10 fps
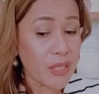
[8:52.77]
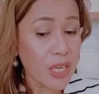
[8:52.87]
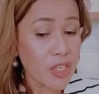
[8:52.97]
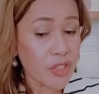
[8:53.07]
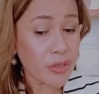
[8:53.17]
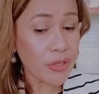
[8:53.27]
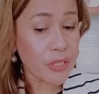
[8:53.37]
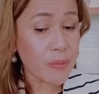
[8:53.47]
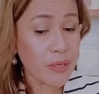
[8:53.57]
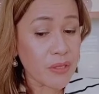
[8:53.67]

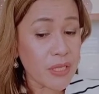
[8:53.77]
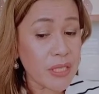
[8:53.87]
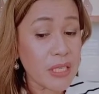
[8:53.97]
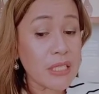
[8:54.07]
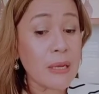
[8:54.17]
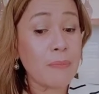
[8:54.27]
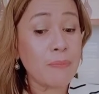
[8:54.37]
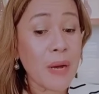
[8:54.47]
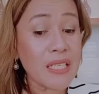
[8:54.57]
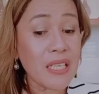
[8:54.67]
teachers, because this is the
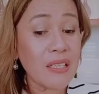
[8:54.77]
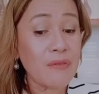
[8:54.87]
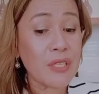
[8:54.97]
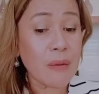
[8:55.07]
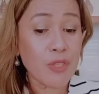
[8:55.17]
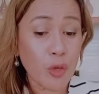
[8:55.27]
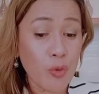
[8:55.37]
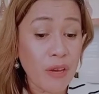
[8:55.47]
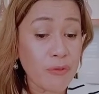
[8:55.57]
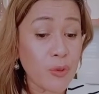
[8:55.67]
positive
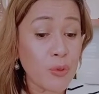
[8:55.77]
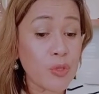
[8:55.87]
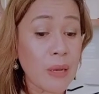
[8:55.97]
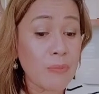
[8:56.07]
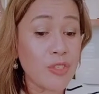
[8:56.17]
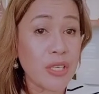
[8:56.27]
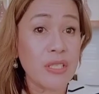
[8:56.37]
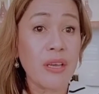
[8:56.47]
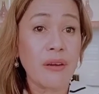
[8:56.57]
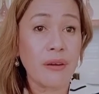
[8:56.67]
subject. We have two
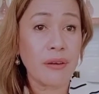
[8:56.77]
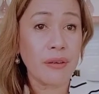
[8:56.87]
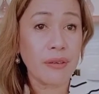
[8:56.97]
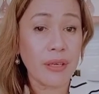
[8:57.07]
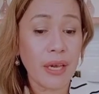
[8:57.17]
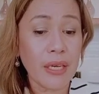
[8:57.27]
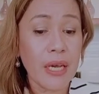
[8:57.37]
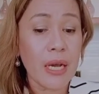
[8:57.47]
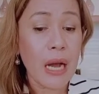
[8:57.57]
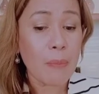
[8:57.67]
subjects here.
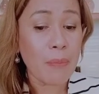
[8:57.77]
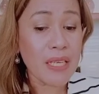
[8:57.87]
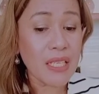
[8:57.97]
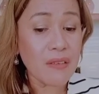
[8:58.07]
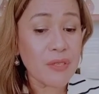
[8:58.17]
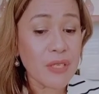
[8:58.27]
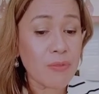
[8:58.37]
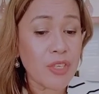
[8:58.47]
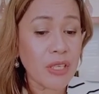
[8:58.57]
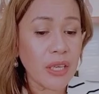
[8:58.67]
Okay? A positive
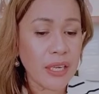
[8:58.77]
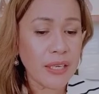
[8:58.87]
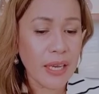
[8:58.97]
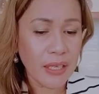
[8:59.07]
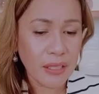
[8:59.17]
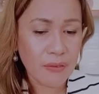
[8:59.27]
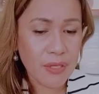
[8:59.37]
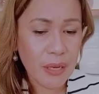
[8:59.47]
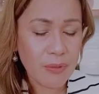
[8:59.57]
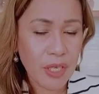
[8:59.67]
subject and a
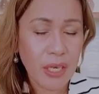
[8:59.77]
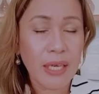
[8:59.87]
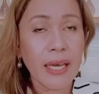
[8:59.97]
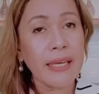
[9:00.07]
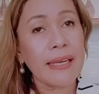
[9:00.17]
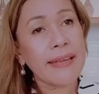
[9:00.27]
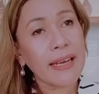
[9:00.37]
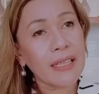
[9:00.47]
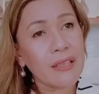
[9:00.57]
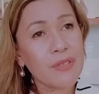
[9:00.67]
negative subject. Again,
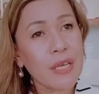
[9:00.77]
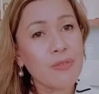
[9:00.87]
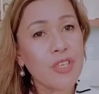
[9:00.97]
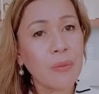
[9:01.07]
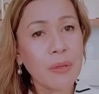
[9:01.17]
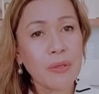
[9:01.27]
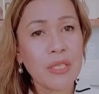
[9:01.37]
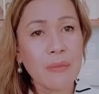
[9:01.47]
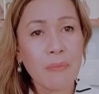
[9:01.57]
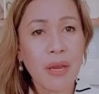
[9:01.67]
negative subject
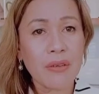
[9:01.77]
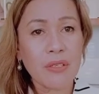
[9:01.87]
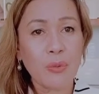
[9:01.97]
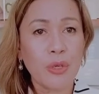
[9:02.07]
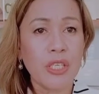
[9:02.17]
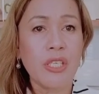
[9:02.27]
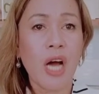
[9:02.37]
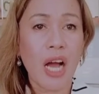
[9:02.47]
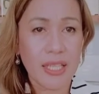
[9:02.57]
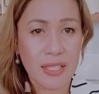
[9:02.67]
because it bears the word
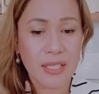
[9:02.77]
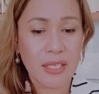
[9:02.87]
not.